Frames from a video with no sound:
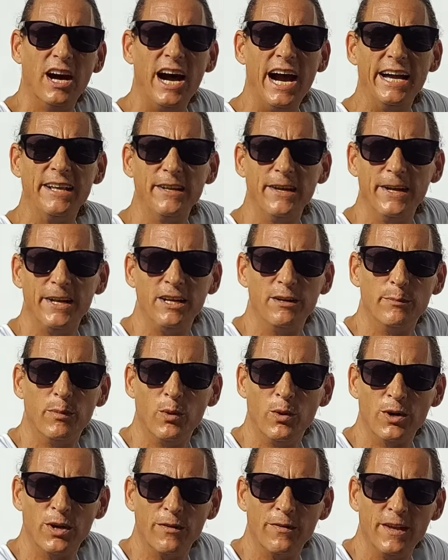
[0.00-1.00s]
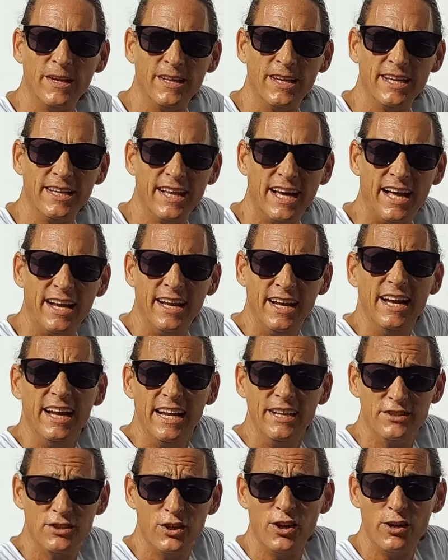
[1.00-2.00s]
highlighting a board or thing like that,
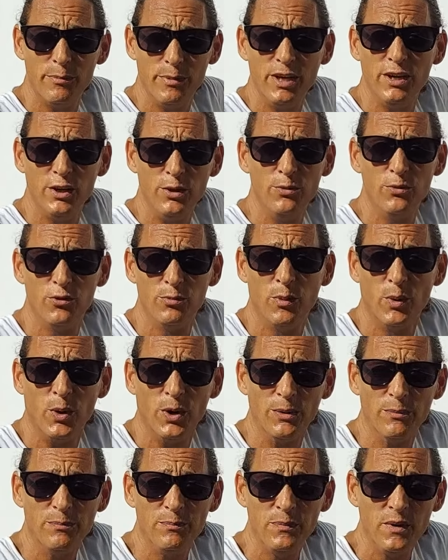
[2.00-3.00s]
it's going to be a used board.